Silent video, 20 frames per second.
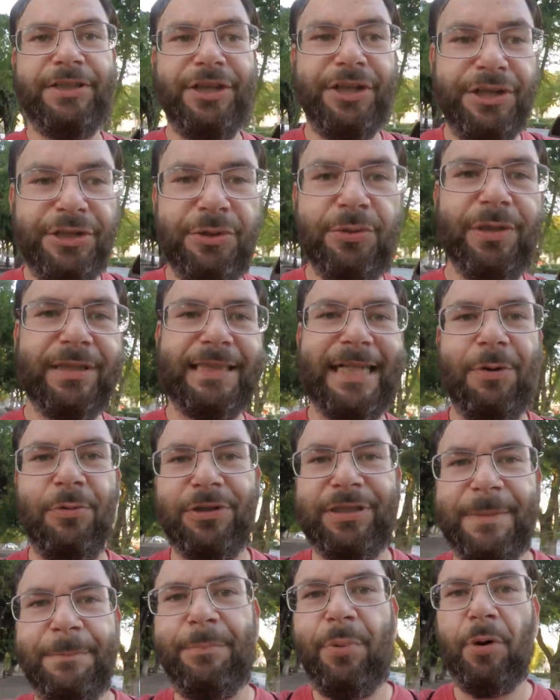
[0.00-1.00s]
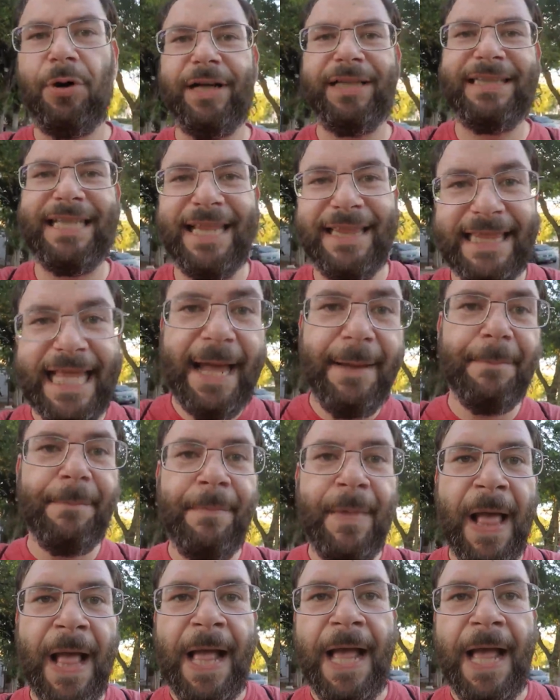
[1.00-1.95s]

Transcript: to you is not what's important to them